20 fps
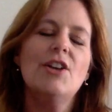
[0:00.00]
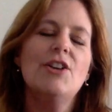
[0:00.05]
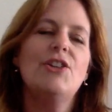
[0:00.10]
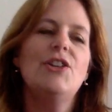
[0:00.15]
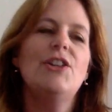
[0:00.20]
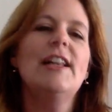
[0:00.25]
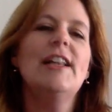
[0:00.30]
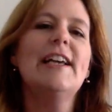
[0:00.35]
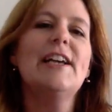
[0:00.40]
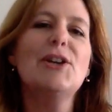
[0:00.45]

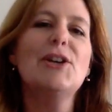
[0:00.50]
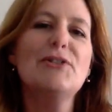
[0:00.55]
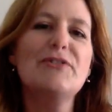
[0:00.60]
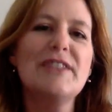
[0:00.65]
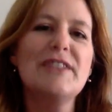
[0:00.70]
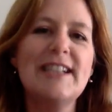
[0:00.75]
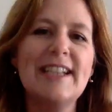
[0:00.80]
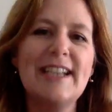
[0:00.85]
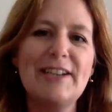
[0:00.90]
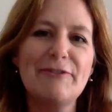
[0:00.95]
You let go of
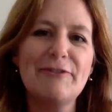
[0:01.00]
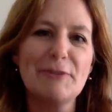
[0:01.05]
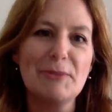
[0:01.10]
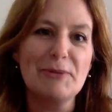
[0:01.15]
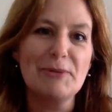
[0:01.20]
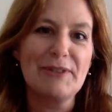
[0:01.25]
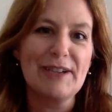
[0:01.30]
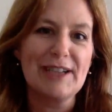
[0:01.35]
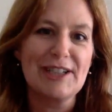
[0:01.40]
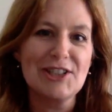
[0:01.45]
the need for
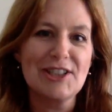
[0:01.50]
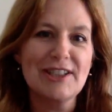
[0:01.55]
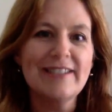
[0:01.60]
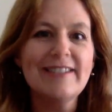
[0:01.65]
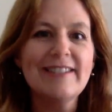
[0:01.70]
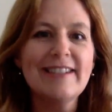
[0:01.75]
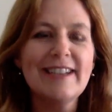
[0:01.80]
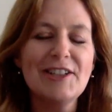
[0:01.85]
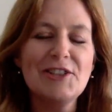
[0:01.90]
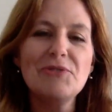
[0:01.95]

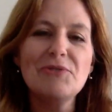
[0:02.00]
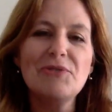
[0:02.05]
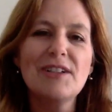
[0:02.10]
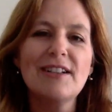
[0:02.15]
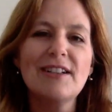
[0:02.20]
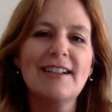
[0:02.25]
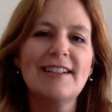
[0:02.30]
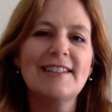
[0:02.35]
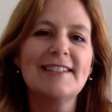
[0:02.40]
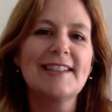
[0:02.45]
perfection and you
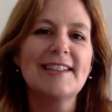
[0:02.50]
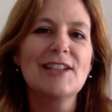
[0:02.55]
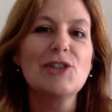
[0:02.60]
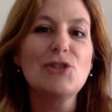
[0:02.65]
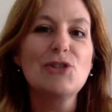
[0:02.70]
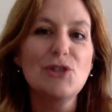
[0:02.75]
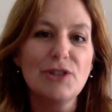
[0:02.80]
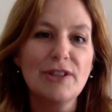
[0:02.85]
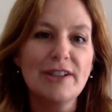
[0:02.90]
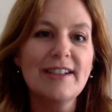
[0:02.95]
realize that
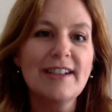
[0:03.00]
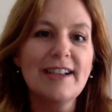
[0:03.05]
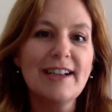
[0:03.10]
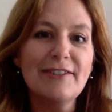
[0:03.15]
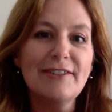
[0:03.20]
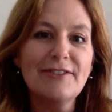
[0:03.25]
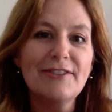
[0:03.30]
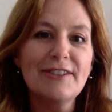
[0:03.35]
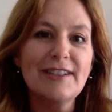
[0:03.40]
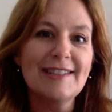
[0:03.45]
good
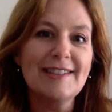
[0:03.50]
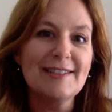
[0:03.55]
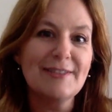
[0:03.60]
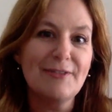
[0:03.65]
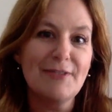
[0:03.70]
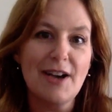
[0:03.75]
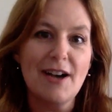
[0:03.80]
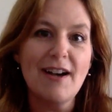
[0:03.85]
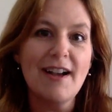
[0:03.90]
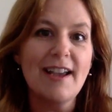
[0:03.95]
enough is
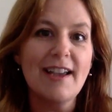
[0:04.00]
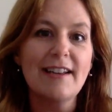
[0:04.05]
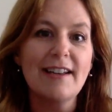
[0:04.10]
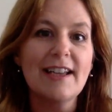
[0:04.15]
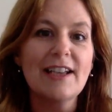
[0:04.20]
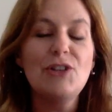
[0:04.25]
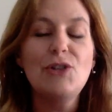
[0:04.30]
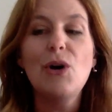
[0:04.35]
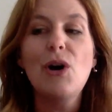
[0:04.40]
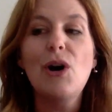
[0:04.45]
fine,
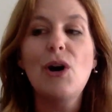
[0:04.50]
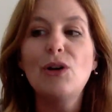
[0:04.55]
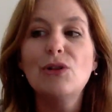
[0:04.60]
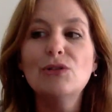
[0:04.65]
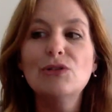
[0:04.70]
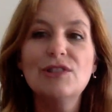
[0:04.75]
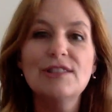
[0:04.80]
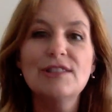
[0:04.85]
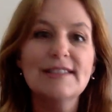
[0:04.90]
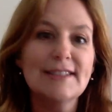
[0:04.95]
and you
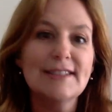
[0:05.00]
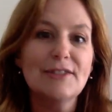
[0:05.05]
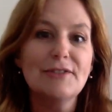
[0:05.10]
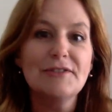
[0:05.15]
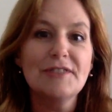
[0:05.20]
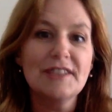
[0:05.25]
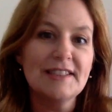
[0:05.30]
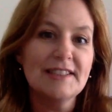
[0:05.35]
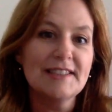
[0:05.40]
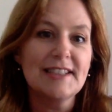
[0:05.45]
hold yourself
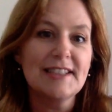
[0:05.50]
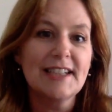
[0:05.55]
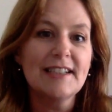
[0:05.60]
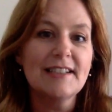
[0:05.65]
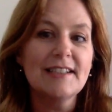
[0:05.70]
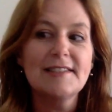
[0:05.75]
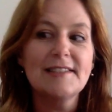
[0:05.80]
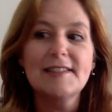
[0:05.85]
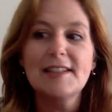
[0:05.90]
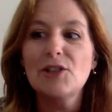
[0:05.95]
to the
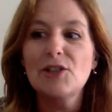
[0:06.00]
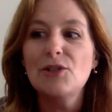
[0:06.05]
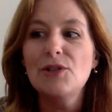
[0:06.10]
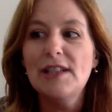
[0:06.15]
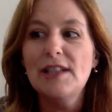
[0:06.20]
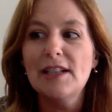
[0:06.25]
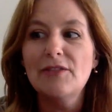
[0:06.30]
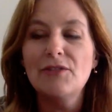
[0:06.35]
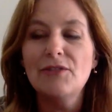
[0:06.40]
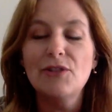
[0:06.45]
standards that you
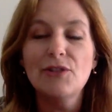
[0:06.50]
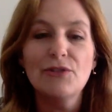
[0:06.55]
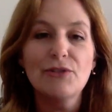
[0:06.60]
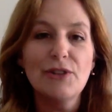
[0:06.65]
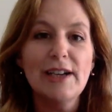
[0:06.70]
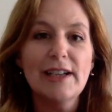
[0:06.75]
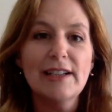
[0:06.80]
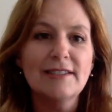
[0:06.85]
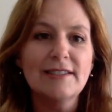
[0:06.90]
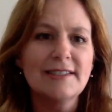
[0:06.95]
give your
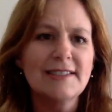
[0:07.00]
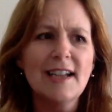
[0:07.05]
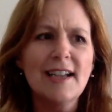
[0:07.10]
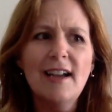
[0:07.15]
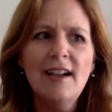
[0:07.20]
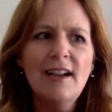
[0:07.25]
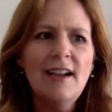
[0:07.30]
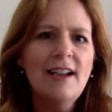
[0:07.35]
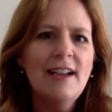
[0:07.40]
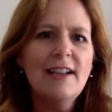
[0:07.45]
friends.
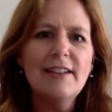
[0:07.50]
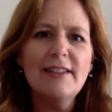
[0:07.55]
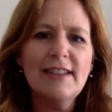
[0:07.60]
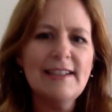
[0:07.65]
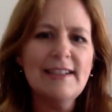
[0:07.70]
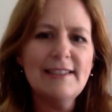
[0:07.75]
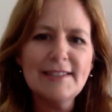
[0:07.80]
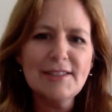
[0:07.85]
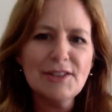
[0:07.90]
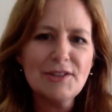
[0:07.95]

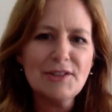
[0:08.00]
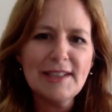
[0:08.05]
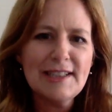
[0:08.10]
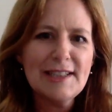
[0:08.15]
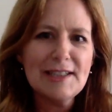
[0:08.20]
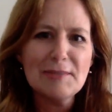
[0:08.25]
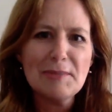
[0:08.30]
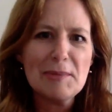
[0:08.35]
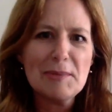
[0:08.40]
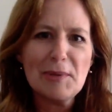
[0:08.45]
Things don't need
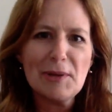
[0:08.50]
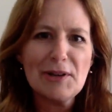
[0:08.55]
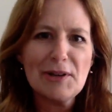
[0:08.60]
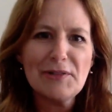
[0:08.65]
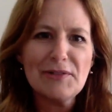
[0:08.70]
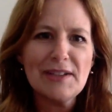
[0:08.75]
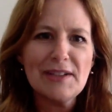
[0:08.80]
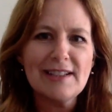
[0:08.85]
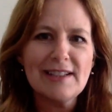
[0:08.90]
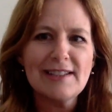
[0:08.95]
to be
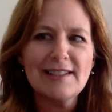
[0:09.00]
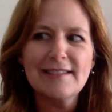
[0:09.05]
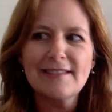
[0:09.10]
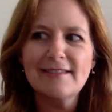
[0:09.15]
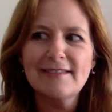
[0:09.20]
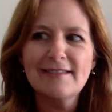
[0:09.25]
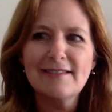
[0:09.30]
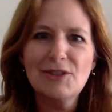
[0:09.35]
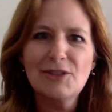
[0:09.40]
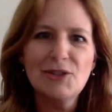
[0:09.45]
perfect.
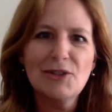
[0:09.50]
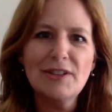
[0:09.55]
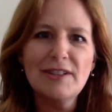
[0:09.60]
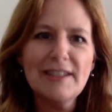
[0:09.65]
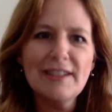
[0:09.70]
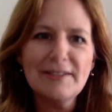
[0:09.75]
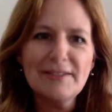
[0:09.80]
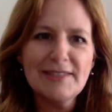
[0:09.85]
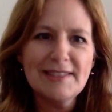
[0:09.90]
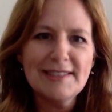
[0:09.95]
Good
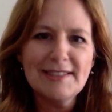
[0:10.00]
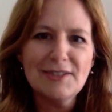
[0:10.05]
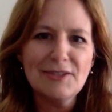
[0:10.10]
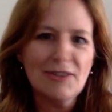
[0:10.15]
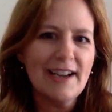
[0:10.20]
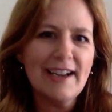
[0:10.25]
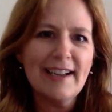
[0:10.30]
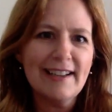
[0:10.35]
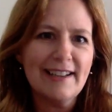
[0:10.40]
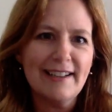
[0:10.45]
enough is
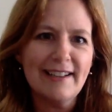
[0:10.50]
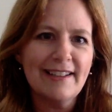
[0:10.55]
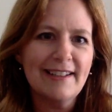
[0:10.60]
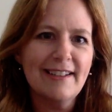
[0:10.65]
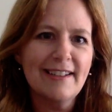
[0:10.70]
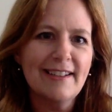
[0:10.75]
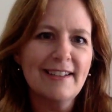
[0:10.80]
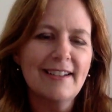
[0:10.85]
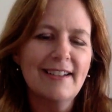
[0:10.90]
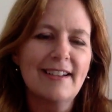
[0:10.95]
great.
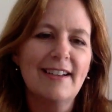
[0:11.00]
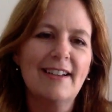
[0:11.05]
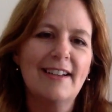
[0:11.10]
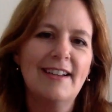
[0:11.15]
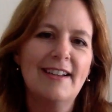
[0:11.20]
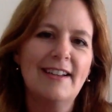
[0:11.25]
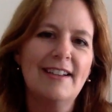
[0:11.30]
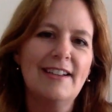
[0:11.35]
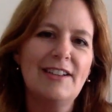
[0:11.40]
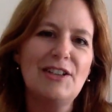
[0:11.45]

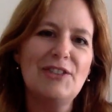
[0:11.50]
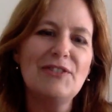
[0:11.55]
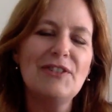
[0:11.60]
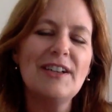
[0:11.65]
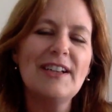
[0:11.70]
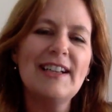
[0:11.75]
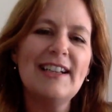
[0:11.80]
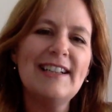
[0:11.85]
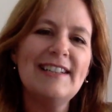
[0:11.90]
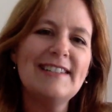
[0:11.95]
You
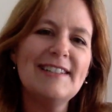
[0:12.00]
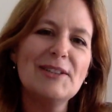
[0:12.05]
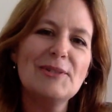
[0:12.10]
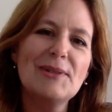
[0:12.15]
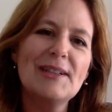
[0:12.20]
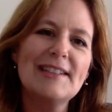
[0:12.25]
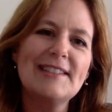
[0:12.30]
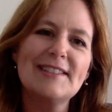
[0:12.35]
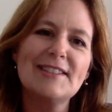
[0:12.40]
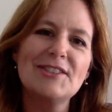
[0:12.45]
find easier
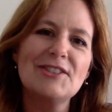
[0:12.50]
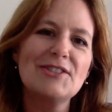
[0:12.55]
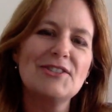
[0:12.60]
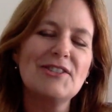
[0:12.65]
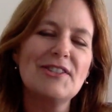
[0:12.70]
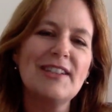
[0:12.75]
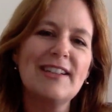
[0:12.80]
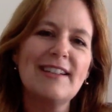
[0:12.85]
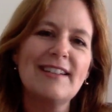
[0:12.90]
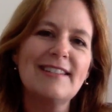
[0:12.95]
ways to do
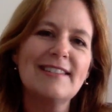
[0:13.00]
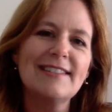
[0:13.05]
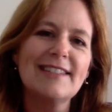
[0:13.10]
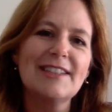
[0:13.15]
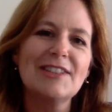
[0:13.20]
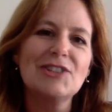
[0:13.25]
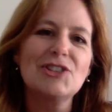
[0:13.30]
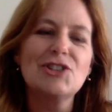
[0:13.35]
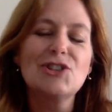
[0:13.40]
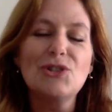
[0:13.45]
things
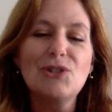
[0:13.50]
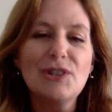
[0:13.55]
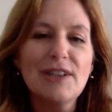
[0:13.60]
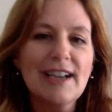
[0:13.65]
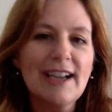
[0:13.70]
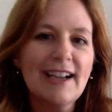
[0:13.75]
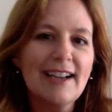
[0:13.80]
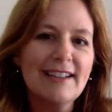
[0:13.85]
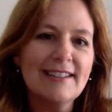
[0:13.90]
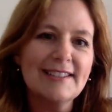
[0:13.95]
and
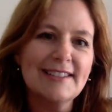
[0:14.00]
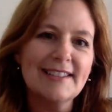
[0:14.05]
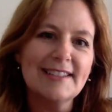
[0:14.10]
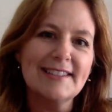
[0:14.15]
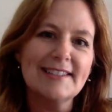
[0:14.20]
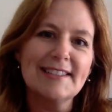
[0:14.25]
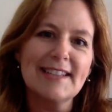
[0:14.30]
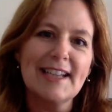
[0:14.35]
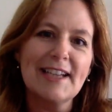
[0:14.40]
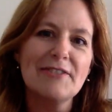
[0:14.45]
shortcuts that
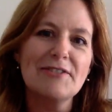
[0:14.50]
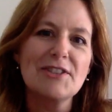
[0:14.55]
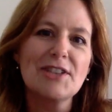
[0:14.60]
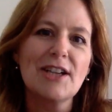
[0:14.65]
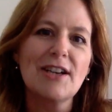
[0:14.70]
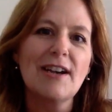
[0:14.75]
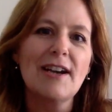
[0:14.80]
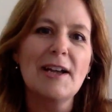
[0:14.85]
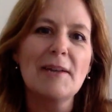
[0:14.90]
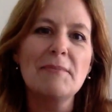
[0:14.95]
save
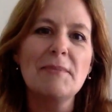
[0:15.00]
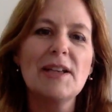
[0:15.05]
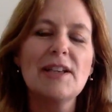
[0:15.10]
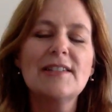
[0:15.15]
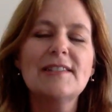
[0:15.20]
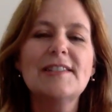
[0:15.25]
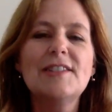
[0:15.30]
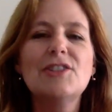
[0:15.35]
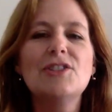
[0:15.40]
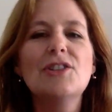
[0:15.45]
time
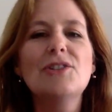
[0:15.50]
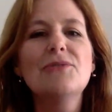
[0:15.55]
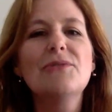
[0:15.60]
because you're not